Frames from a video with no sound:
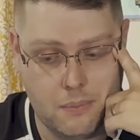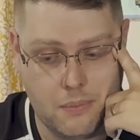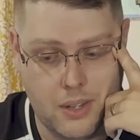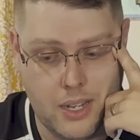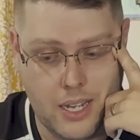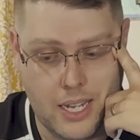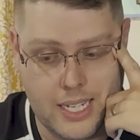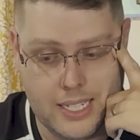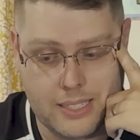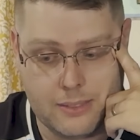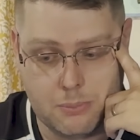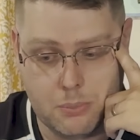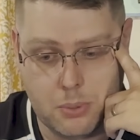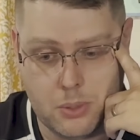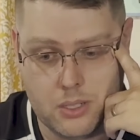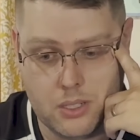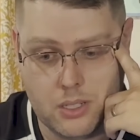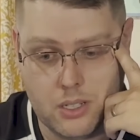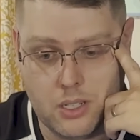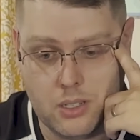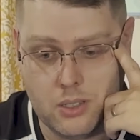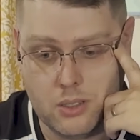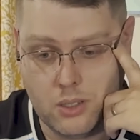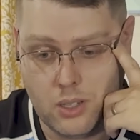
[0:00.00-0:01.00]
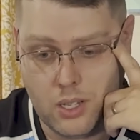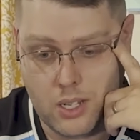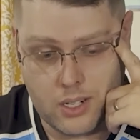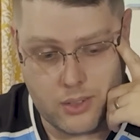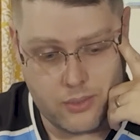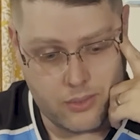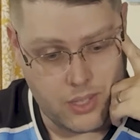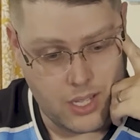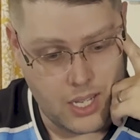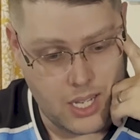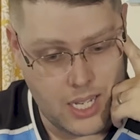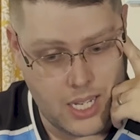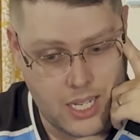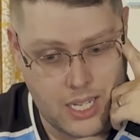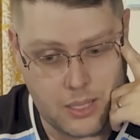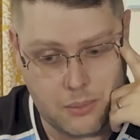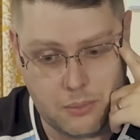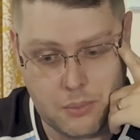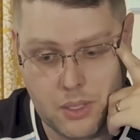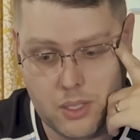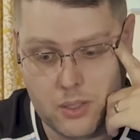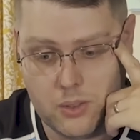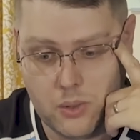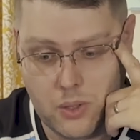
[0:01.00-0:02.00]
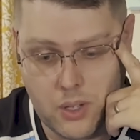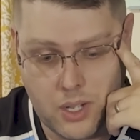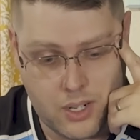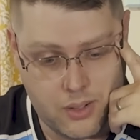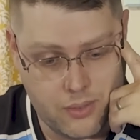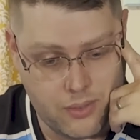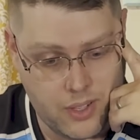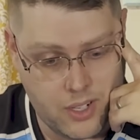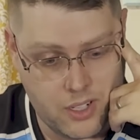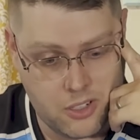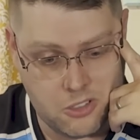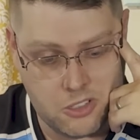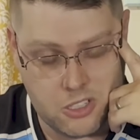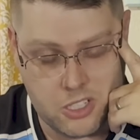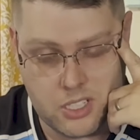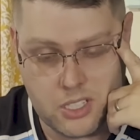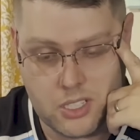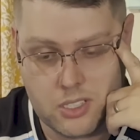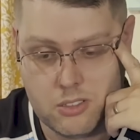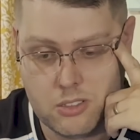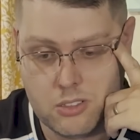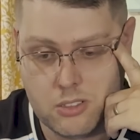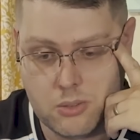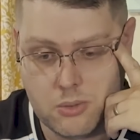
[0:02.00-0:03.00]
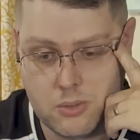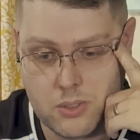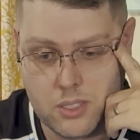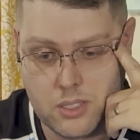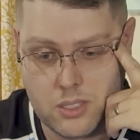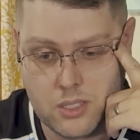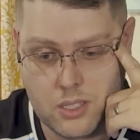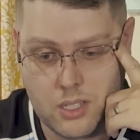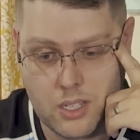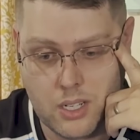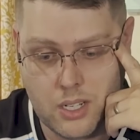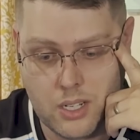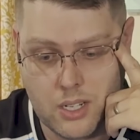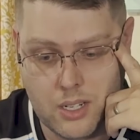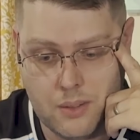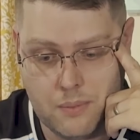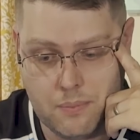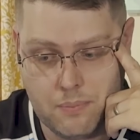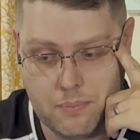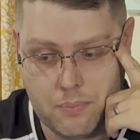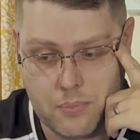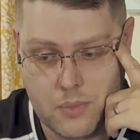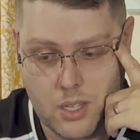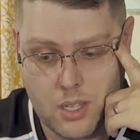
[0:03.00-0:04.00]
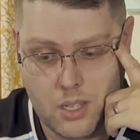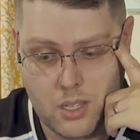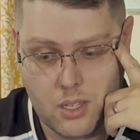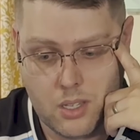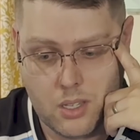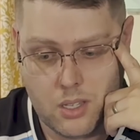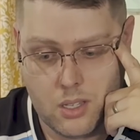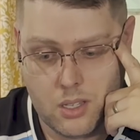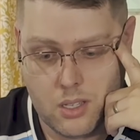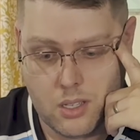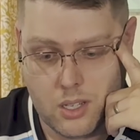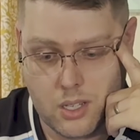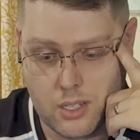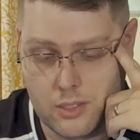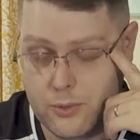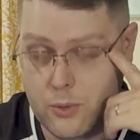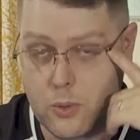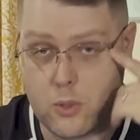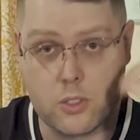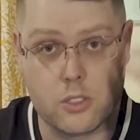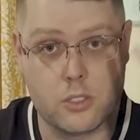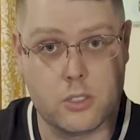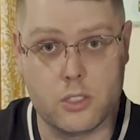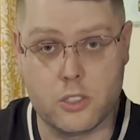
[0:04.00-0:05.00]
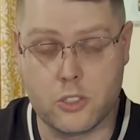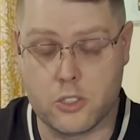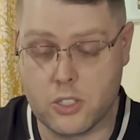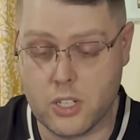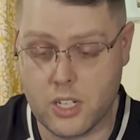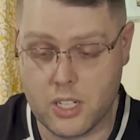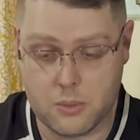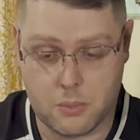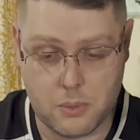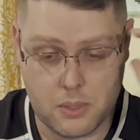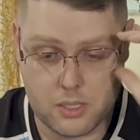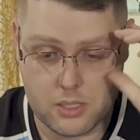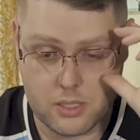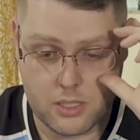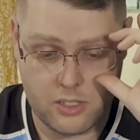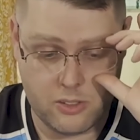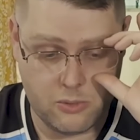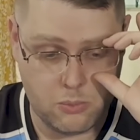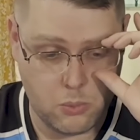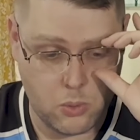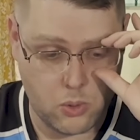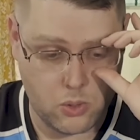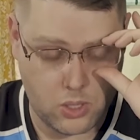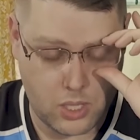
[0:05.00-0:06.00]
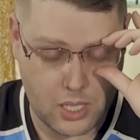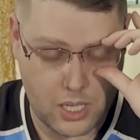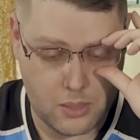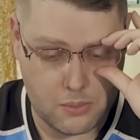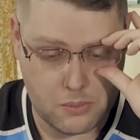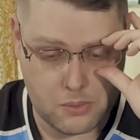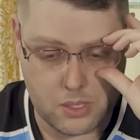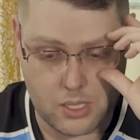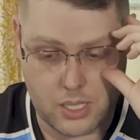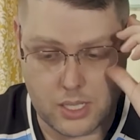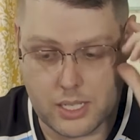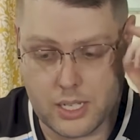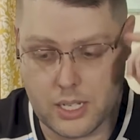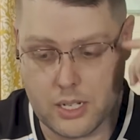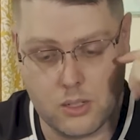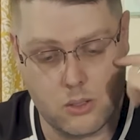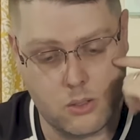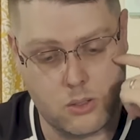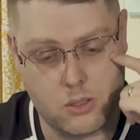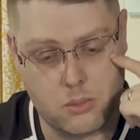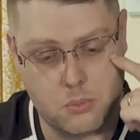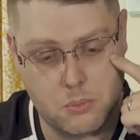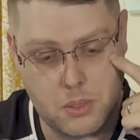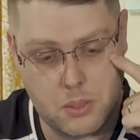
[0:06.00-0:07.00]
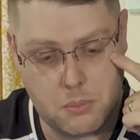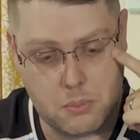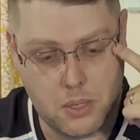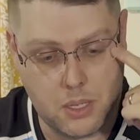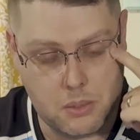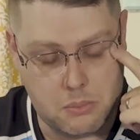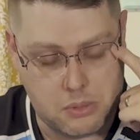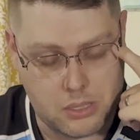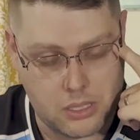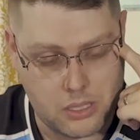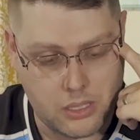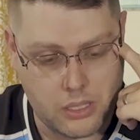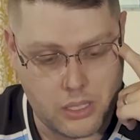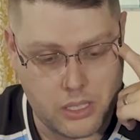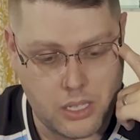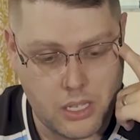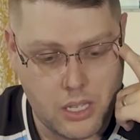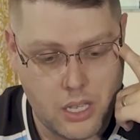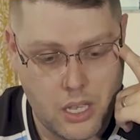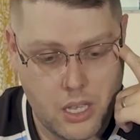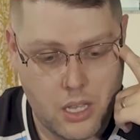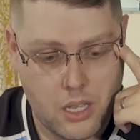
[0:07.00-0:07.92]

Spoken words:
I've put a lot of time, a lot of energy into it. Unfortunately, shocked myself more times than I care to admit publicly.